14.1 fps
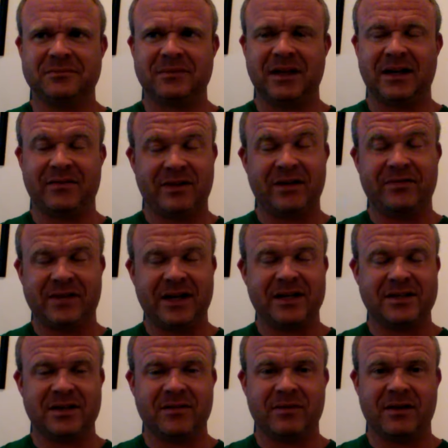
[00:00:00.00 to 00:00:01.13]
that I've
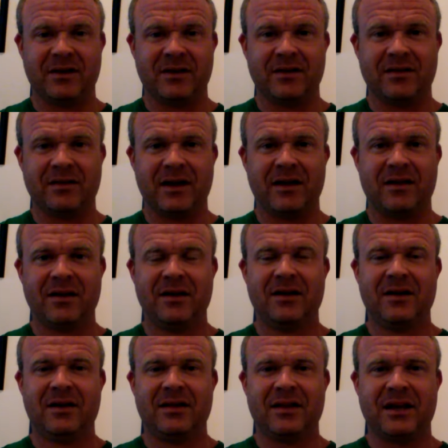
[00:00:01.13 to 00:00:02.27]
tasted them, and that
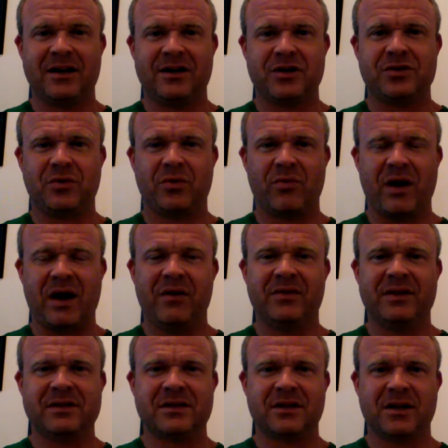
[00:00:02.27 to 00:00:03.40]
additional
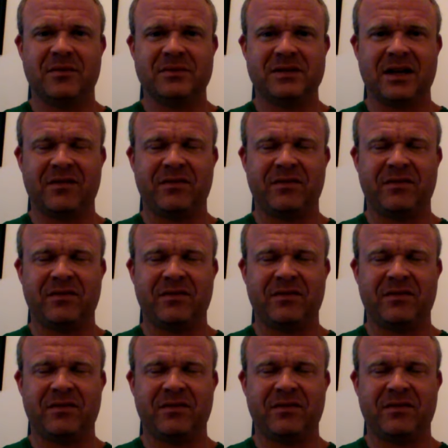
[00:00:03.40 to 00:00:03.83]
roundness that comes in,